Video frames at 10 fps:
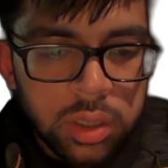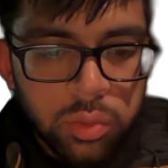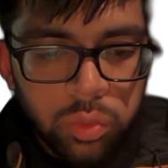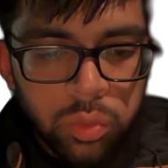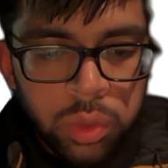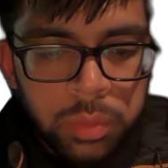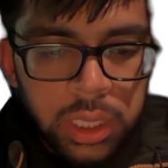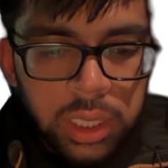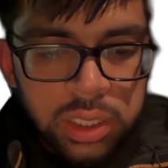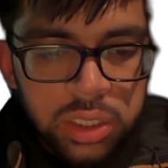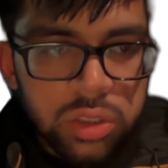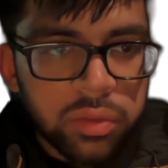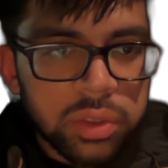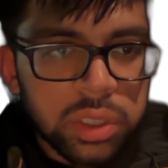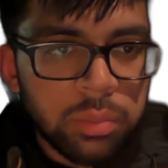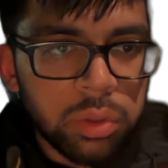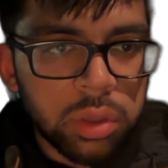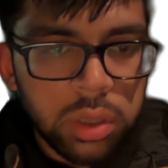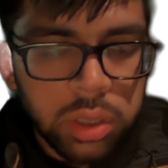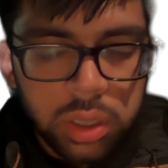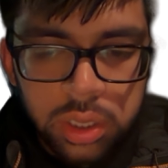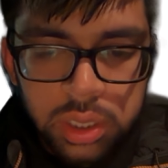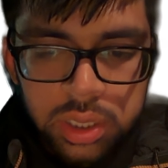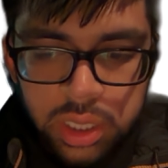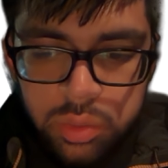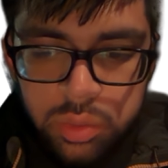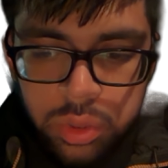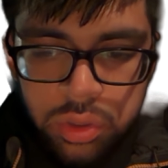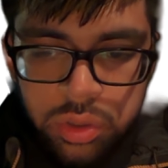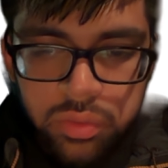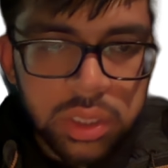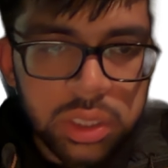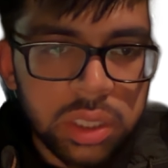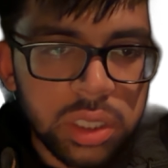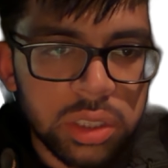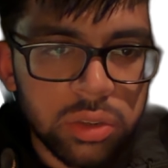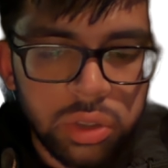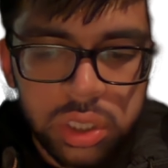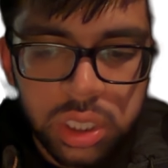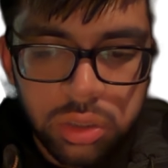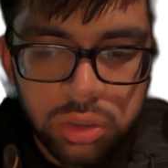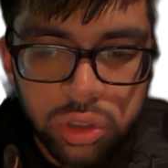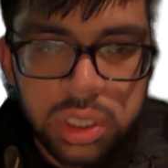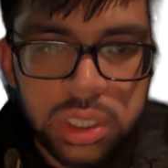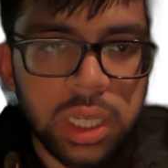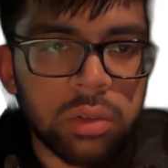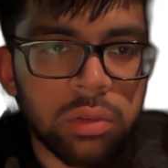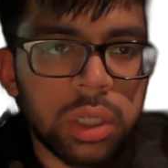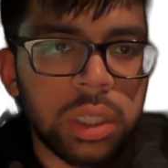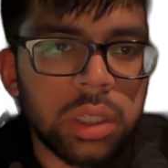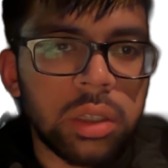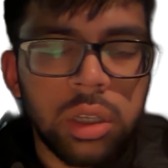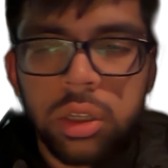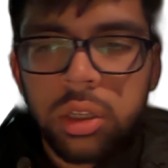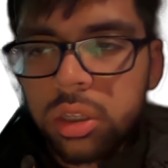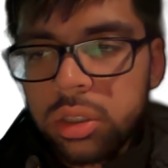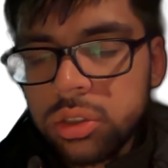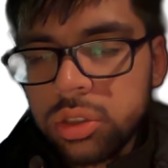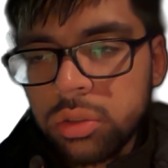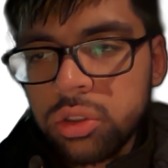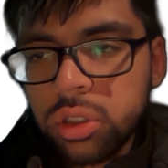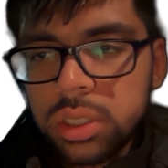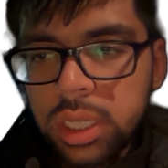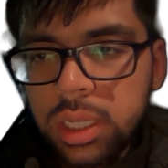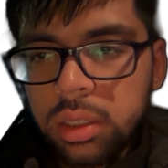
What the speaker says: will be like this. So for example, in this case, we're doing fast Ethernet 0/0.10, right? So .10